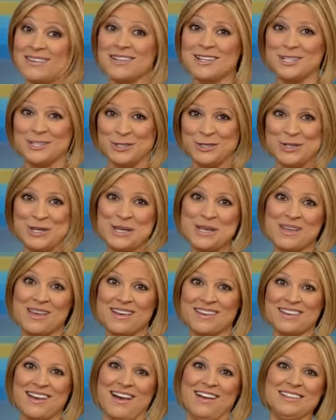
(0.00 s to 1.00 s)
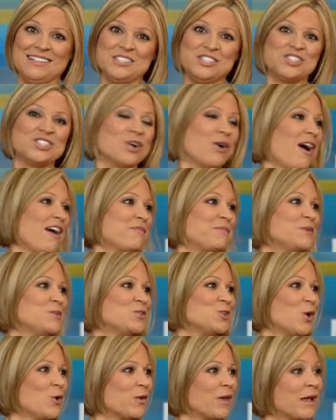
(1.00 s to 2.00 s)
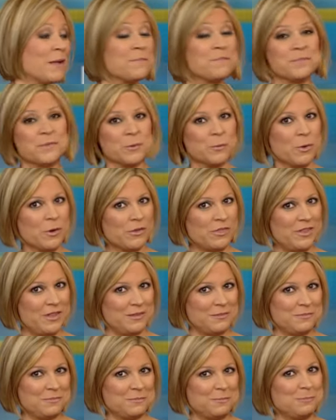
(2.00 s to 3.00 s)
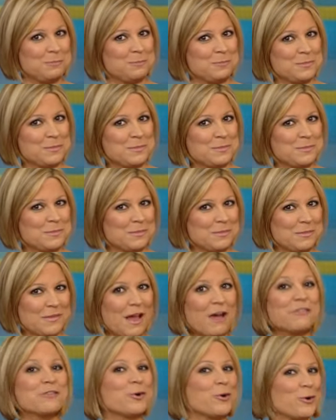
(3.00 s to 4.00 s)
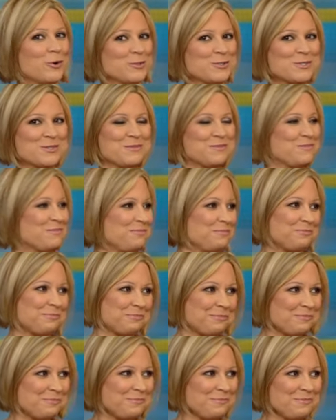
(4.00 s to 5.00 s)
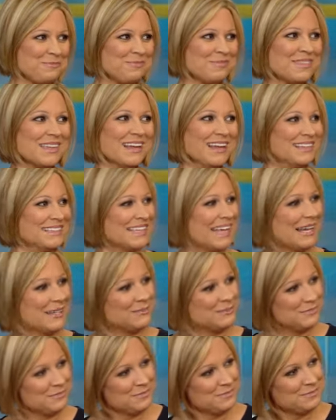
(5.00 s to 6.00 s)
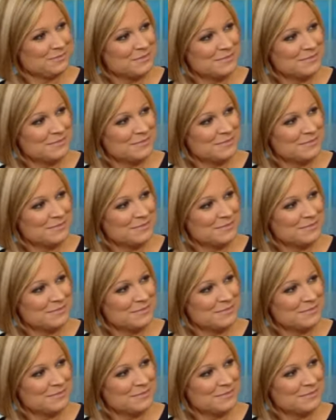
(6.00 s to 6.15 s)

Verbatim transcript: including college. So I've been joking. Worth it? Yeah. Question mark, she wrote. And then she says, yes, of